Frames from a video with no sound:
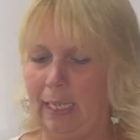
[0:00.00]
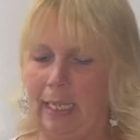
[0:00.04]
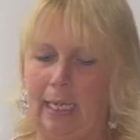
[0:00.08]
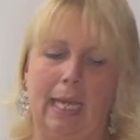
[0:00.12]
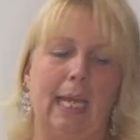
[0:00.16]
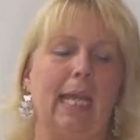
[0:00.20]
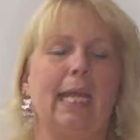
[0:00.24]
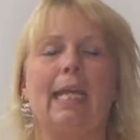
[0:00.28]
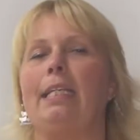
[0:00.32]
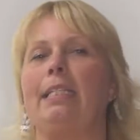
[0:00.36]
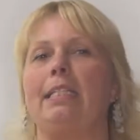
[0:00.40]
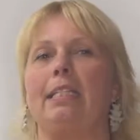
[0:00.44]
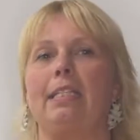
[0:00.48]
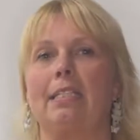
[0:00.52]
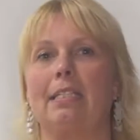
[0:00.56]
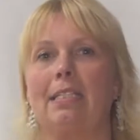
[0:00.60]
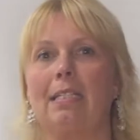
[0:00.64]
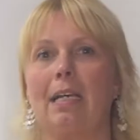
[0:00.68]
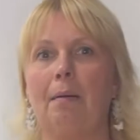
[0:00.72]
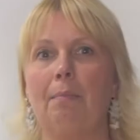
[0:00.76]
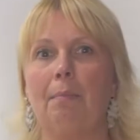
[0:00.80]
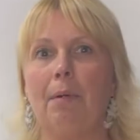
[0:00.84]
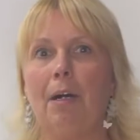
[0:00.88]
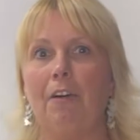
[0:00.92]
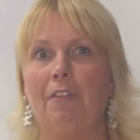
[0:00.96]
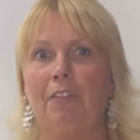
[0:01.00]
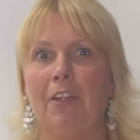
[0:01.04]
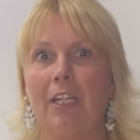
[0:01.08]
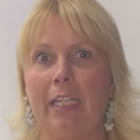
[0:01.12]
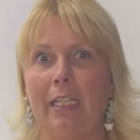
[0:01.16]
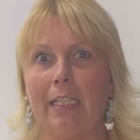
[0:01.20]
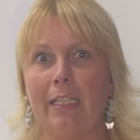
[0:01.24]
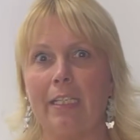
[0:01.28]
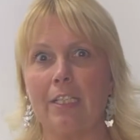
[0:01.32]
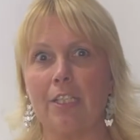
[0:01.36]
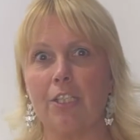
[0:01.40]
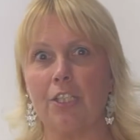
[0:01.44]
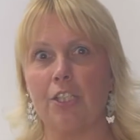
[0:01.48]
And some of
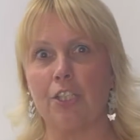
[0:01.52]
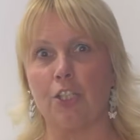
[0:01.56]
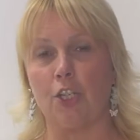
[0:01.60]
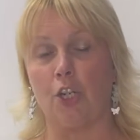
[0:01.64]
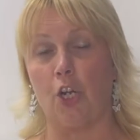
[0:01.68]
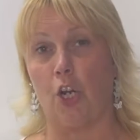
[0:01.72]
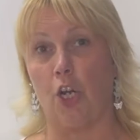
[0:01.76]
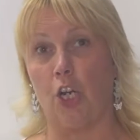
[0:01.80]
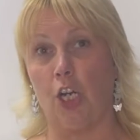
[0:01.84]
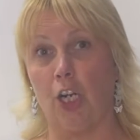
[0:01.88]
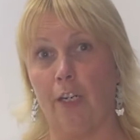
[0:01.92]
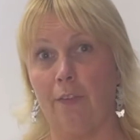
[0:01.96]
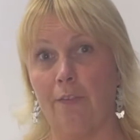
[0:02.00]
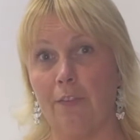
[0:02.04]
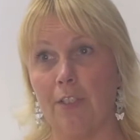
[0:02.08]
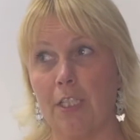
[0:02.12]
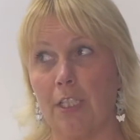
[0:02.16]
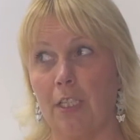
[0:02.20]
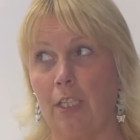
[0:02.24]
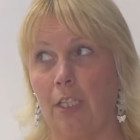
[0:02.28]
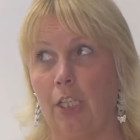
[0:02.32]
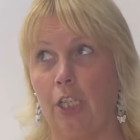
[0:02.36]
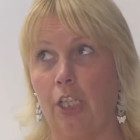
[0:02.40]
his scarves